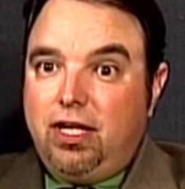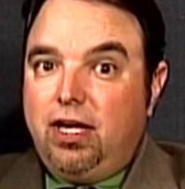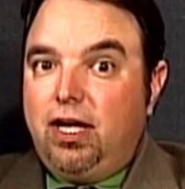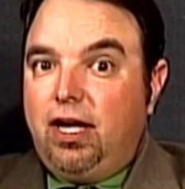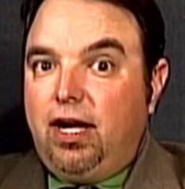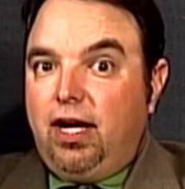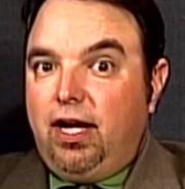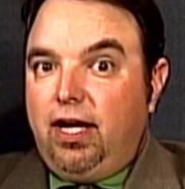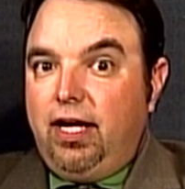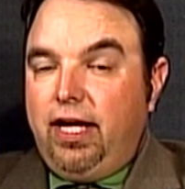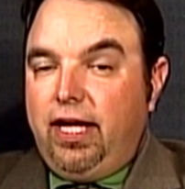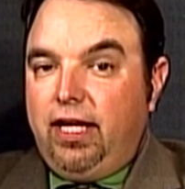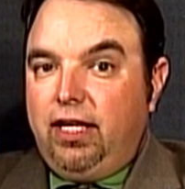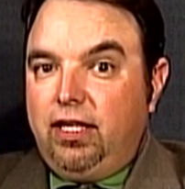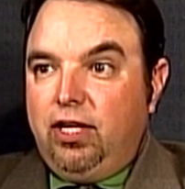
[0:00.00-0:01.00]

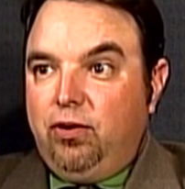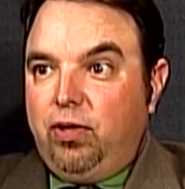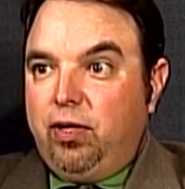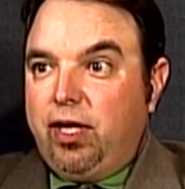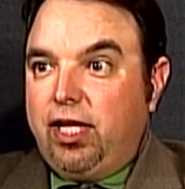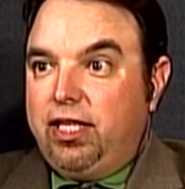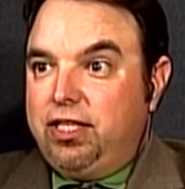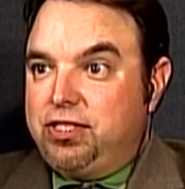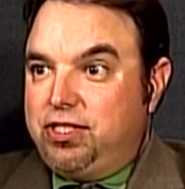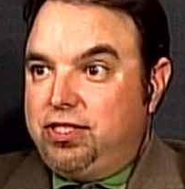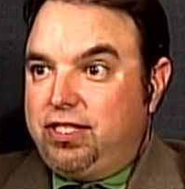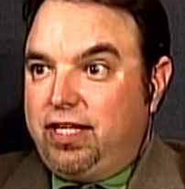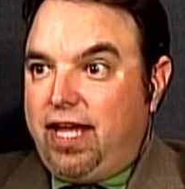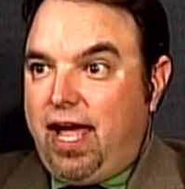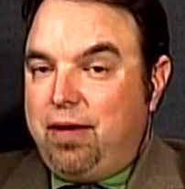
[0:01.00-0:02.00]
And he had the
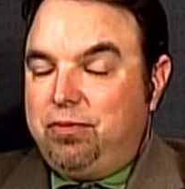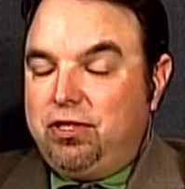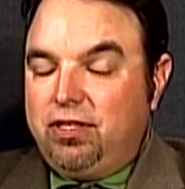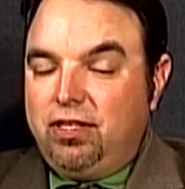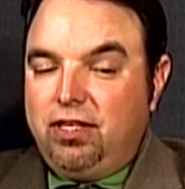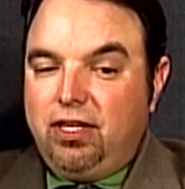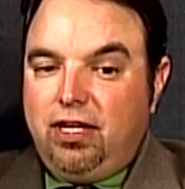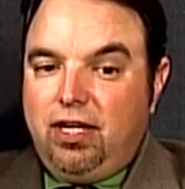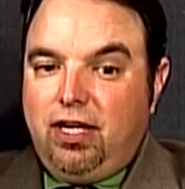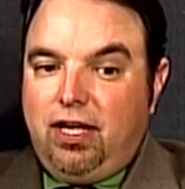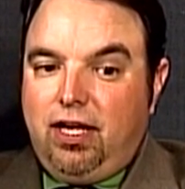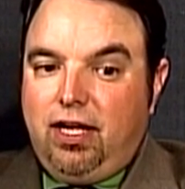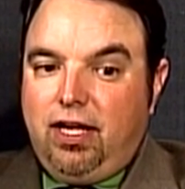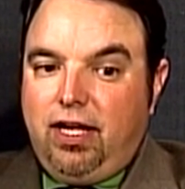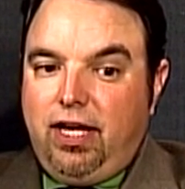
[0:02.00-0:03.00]
assistant captain,
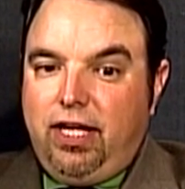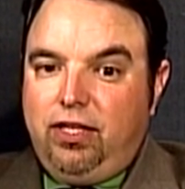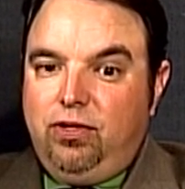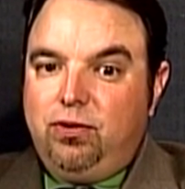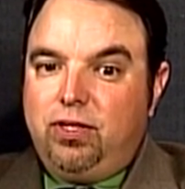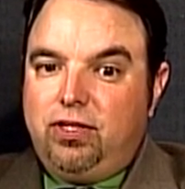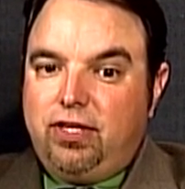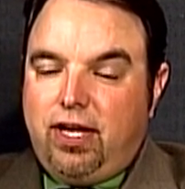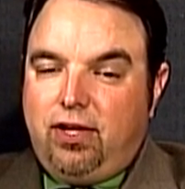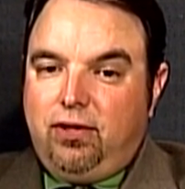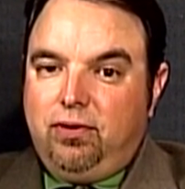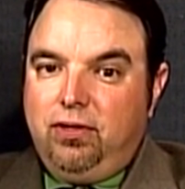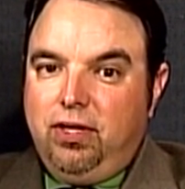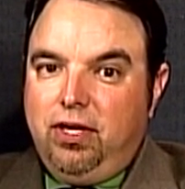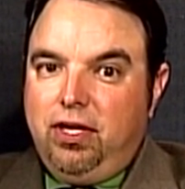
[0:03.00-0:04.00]
and you could
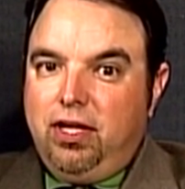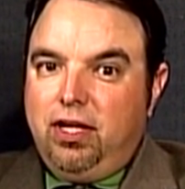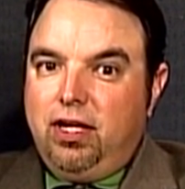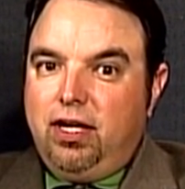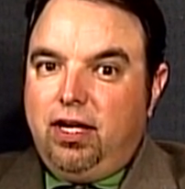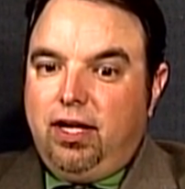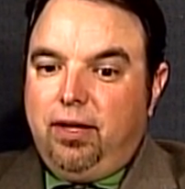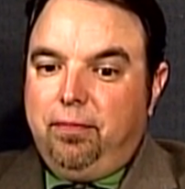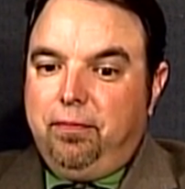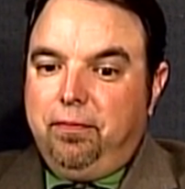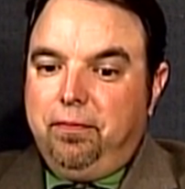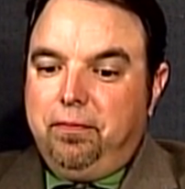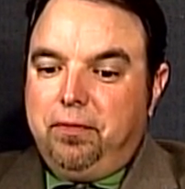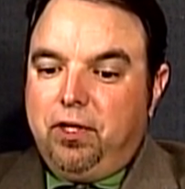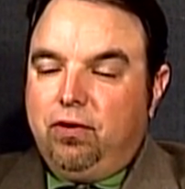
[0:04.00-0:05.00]
tell,
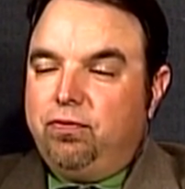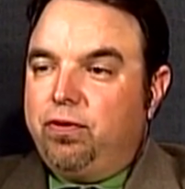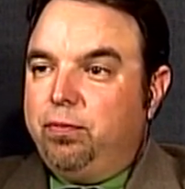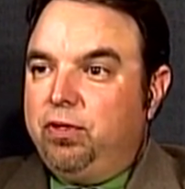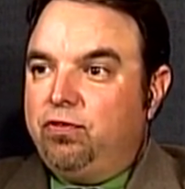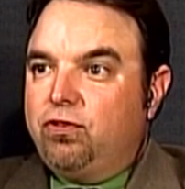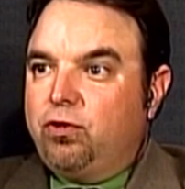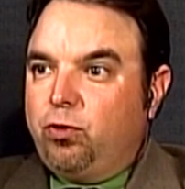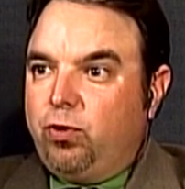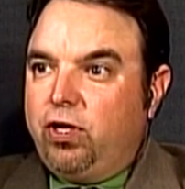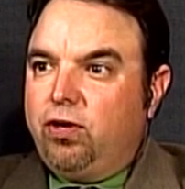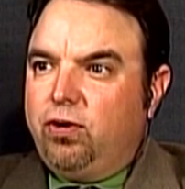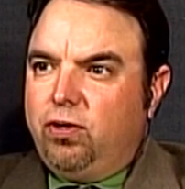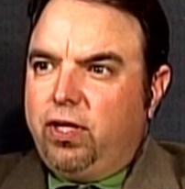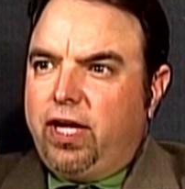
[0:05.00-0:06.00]
from his
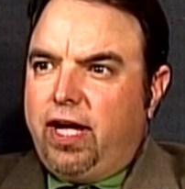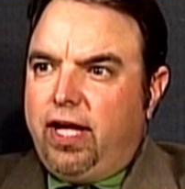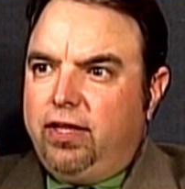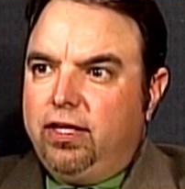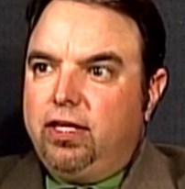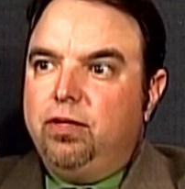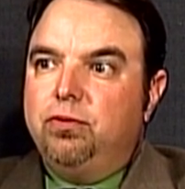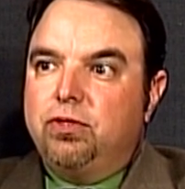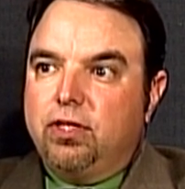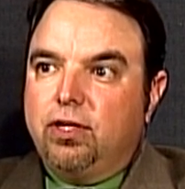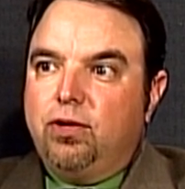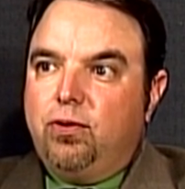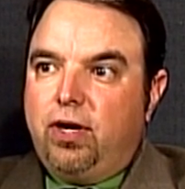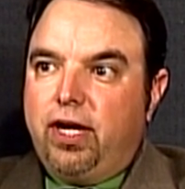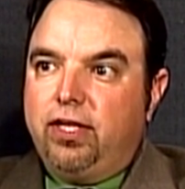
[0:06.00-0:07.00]
career early on that he was going to
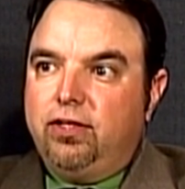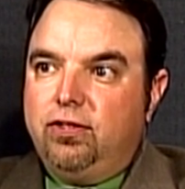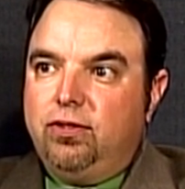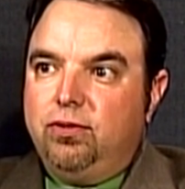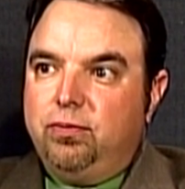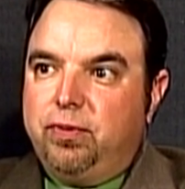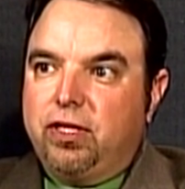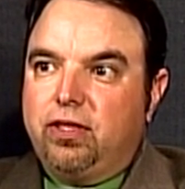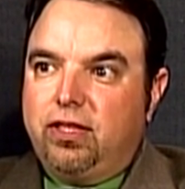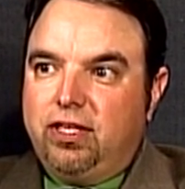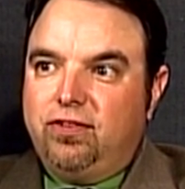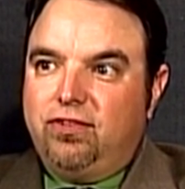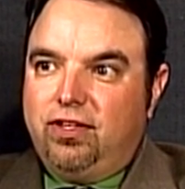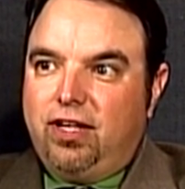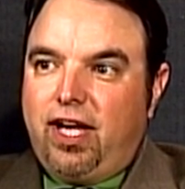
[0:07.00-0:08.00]
go on to do big
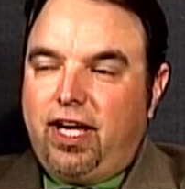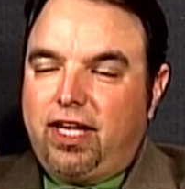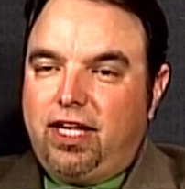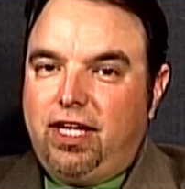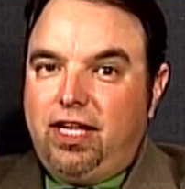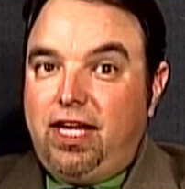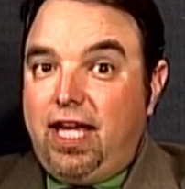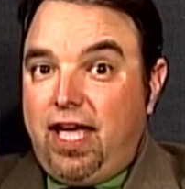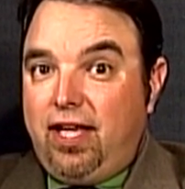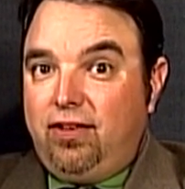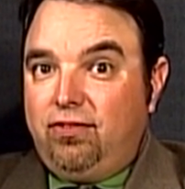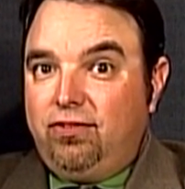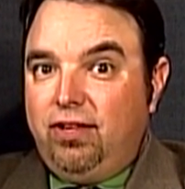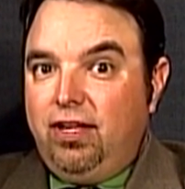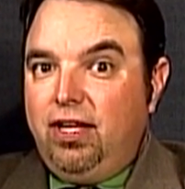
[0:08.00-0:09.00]
things in hockey, and he
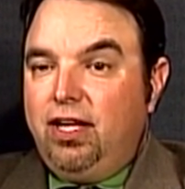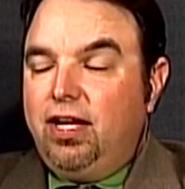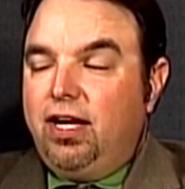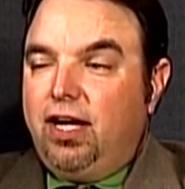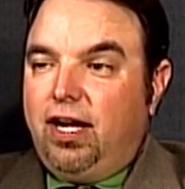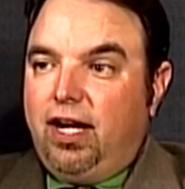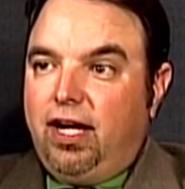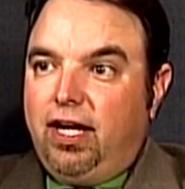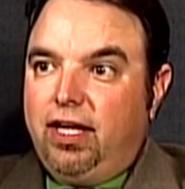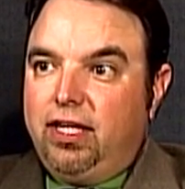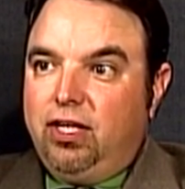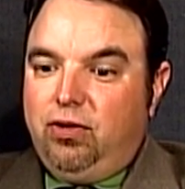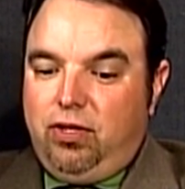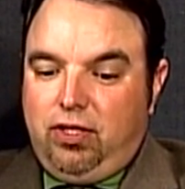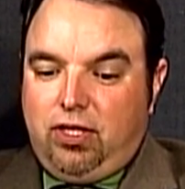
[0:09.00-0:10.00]
has.
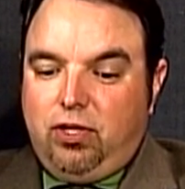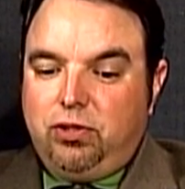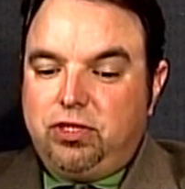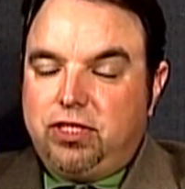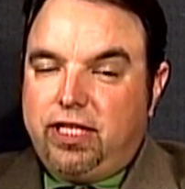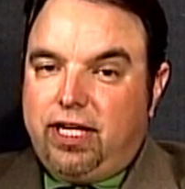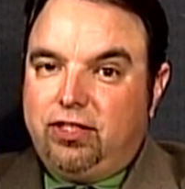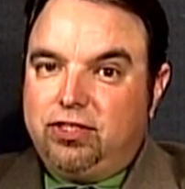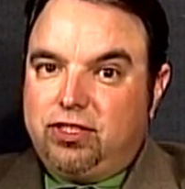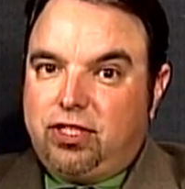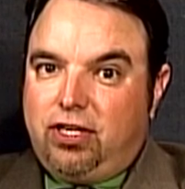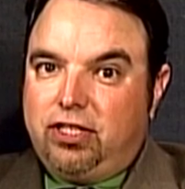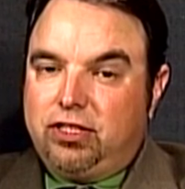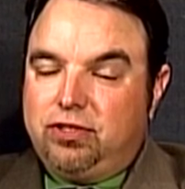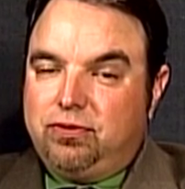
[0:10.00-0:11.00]
He coached the Dallas
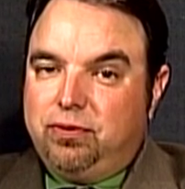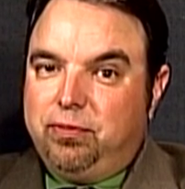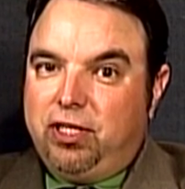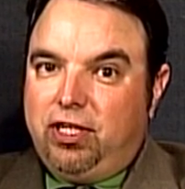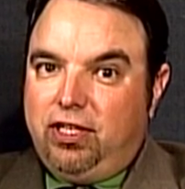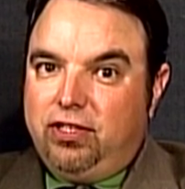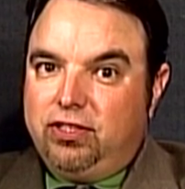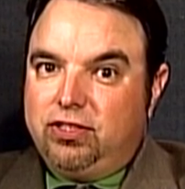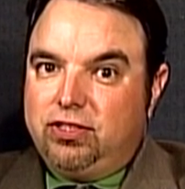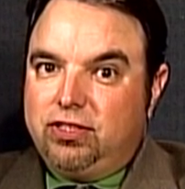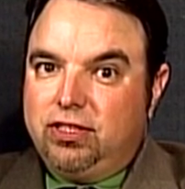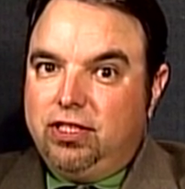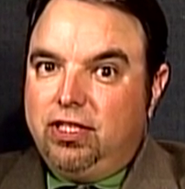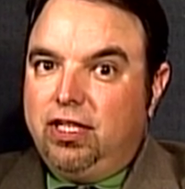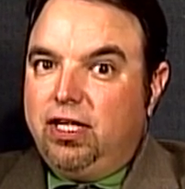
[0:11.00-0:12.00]
Stars for many years,
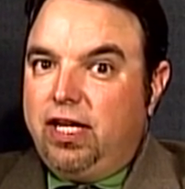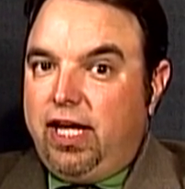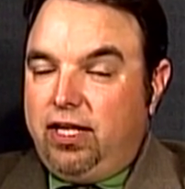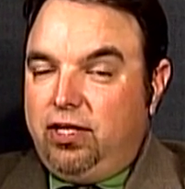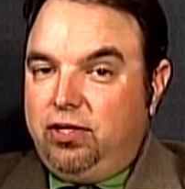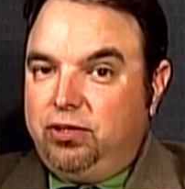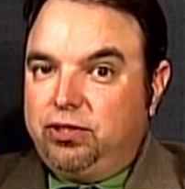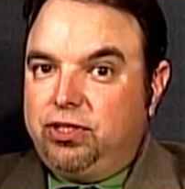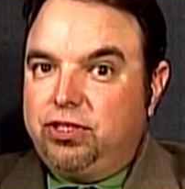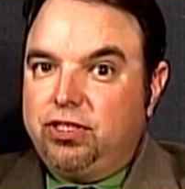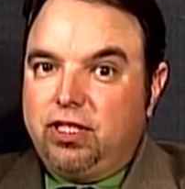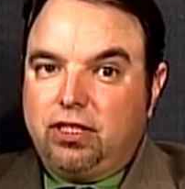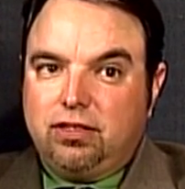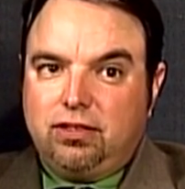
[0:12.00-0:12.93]
head coach.